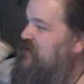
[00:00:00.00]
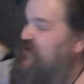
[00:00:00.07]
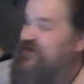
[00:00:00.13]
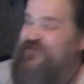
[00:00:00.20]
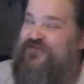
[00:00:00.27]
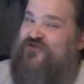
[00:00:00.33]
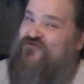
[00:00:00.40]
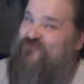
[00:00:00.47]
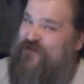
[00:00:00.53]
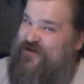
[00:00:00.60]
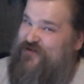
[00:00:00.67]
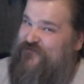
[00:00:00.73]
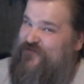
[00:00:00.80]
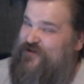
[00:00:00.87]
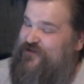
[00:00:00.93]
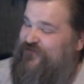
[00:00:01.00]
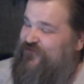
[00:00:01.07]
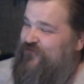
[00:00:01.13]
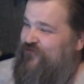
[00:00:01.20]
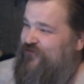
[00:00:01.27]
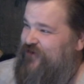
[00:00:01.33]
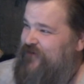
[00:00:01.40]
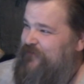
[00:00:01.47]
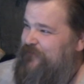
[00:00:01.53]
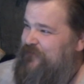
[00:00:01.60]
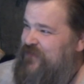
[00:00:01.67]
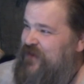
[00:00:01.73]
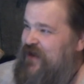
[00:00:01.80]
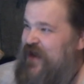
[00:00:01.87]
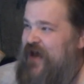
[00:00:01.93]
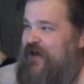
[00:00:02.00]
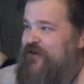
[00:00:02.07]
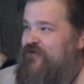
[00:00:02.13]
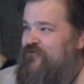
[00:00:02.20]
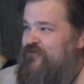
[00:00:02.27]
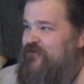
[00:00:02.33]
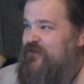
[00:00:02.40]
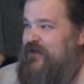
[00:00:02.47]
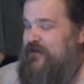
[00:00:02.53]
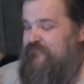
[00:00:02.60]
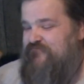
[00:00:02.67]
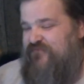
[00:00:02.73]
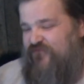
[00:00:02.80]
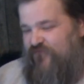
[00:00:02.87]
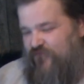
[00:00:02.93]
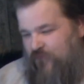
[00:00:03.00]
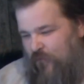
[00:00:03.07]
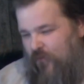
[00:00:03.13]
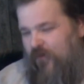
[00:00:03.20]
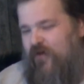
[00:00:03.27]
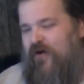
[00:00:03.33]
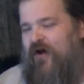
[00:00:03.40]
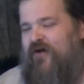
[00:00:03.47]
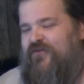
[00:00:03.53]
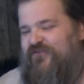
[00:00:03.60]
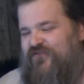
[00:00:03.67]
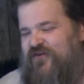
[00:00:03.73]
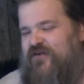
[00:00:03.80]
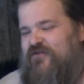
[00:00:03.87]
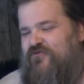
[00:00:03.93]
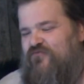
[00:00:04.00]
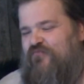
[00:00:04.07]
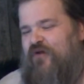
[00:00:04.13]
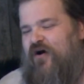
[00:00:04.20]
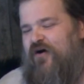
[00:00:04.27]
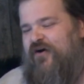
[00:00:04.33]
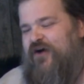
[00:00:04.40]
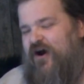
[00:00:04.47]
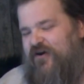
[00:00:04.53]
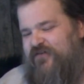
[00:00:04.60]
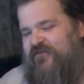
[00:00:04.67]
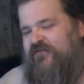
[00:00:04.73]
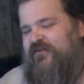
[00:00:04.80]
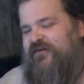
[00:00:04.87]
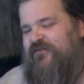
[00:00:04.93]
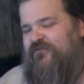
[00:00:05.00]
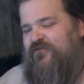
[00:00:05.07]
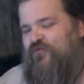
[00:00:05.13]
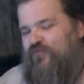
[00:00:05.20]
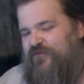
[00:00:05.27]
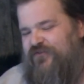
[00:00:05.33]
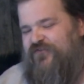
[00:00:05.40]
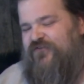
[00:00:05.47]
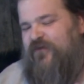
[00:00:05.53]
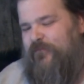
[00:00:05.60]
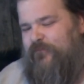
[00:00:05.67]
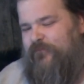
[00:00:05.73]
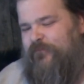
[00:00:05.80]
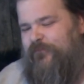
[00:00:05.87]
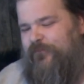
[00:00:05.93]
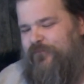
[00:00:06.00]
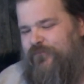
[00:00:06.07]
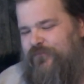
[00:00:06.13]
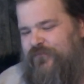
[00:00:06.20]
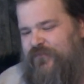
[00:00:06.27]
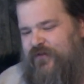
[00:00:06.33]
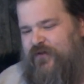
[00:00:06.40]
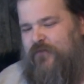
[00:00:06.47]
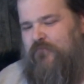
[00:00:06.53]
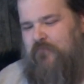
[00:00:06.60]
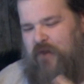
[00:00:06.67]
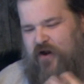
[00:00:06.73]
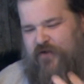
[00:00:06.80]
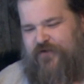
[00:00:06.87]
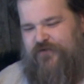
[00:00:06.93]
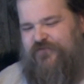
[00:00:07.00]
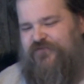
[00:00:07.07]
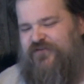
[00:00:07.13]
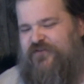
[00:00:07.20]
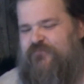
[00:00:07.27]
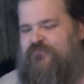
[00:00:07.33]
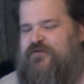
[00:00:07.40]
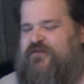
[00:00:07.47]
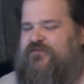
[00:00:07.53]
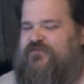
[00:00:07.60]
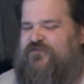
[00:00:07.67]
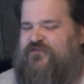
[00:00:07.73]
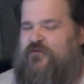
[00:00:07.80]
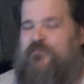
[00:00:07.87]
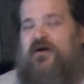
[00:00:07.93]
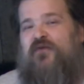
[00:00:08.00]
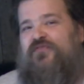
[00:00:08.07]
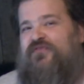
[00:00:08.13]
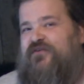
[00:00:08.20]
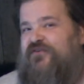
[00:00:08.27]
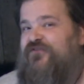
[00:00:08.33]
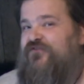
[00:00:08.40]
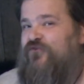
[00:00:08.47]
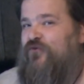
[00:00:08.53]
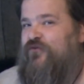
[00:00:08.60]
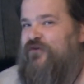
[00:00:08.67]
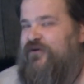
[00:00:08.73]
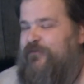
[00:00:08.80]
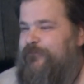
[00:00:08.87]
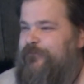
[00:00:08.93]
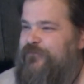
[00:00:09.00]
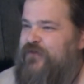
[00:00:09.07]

And it's a, quite a funny story. And you'll and before I say goodbye, I'll leave you with some minor tidbits about this story.